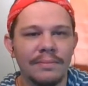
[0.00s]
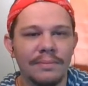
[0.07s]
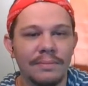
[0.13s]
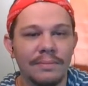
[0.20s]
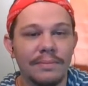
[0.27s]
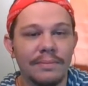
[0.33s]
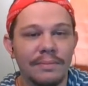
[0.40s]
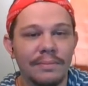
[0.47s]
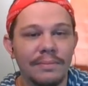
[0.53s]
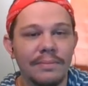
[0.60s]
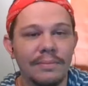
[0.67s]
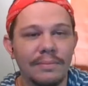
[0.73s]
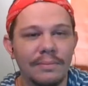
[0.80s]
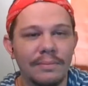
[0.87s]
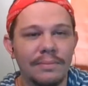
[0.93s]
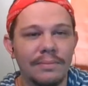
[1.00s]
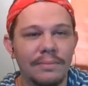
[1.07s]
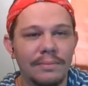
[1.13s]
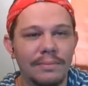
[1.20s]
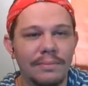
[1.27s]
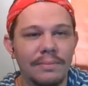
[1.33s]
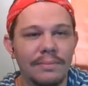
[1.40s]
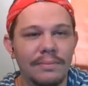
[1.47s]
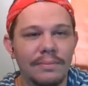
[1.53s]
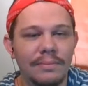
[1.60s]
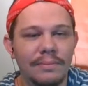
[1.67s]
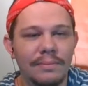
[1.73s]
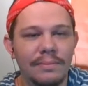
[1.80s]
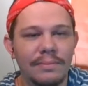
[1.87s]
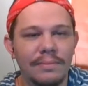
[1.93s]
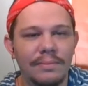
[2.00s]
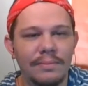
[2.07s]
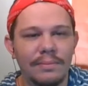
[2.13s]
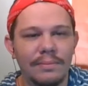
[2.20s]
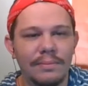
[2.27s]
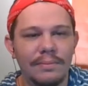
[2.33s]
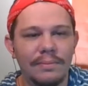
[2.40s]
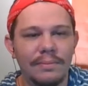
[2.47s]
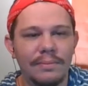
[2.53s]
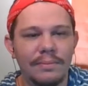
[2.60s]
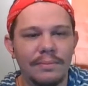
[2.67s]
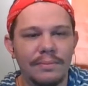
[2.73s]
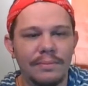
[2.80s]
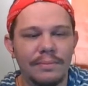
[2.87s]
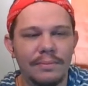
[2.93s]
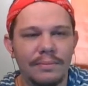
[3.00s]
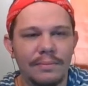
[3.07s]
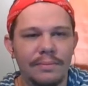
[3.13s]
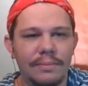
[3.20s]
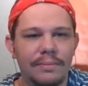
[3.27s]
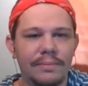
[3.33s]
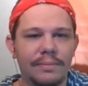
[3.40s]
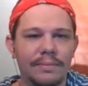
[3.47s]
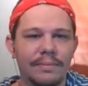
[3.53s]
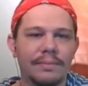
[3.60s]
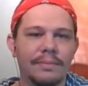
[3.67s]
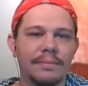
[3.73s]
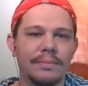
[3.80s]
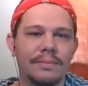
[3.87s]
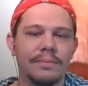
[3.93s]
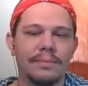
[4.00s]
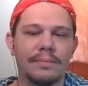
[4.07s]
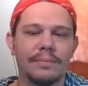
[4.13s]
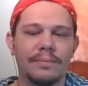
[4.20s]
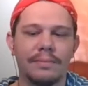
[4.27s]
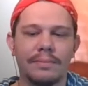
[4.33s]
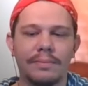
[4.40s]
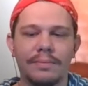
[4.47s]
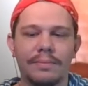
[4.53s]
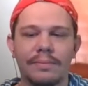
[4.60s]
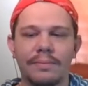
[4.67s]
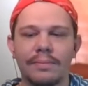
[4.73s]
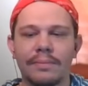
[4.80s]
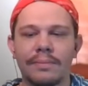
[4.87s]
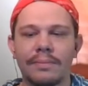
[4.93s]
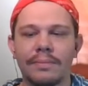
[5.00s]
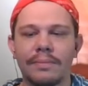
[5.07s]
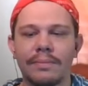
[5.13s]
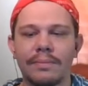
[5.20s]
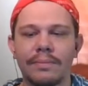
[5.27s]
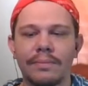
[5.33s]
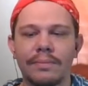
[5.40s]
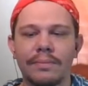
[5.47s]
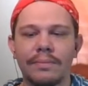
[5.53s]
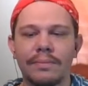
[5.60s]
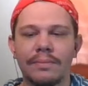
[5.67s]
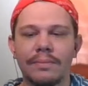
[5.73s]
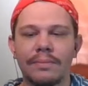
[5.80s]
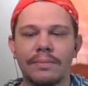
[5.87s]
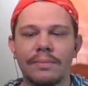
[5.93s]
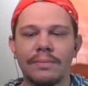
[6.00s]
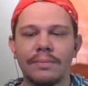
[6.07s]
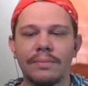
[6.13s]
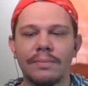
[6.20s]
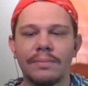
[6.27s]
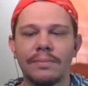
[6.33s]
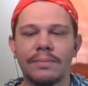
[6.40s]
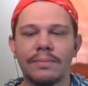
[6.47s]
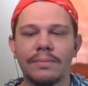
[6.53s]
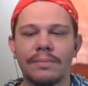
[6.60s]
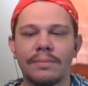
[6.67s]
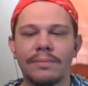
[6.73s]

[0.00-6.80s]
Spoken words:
No words are spoken by the person on screen.